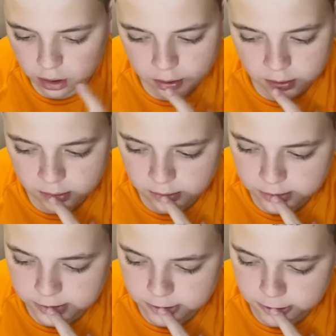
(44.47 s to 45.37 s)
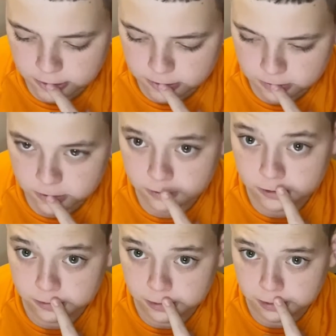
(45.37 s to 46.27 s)
hmm, let's see. Which one
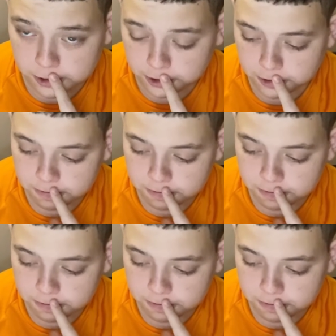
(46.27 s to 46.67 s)
should we pick?